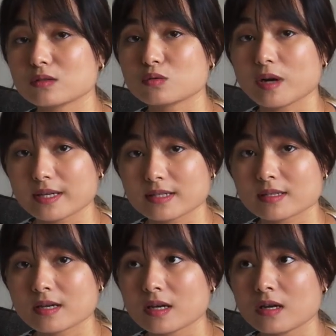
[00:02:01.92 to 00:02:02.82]

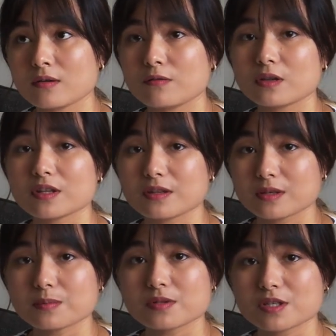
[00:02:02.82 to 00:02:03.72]
twice for the
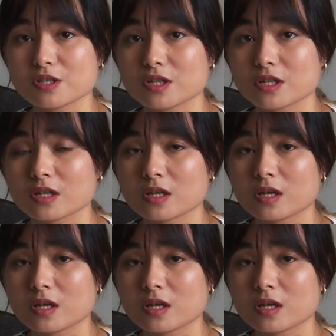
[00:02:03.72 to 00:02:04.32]
third position